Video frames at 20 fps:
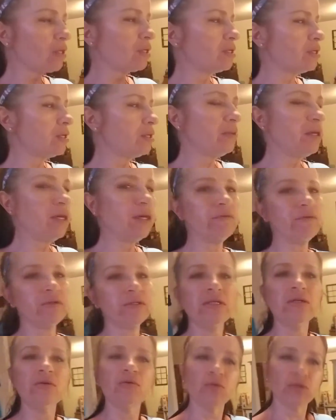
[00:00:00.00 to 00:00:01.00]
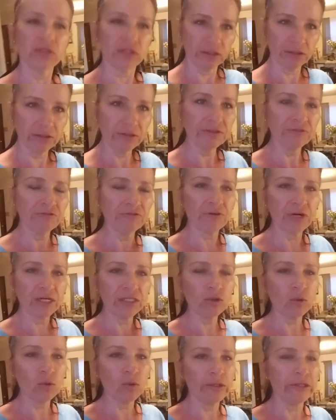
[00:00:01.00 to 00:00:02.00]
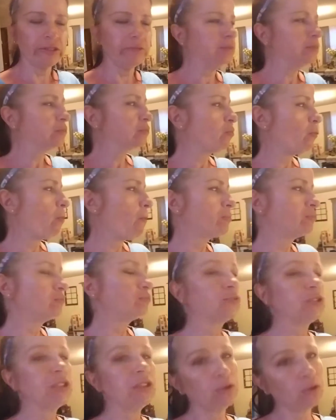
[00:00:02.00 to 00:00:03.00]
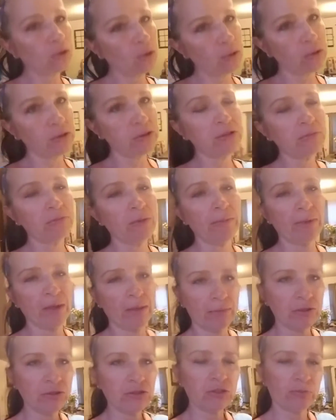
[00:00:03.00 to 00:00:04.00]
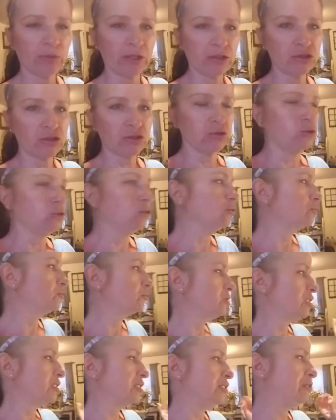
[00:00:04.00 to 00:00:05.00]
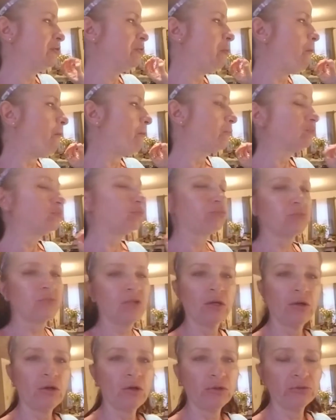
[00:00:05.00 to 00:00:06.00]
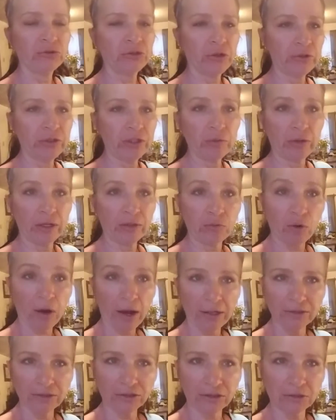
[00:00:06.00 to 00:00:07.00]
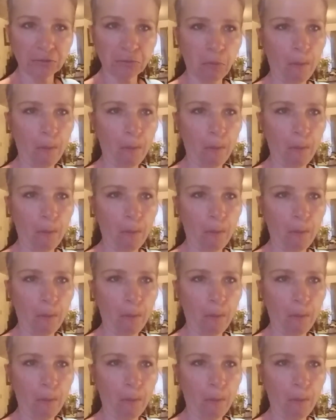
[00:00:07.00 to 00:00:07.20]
I'm having it with fried corn and of course my mama's specialty, dirty red rice.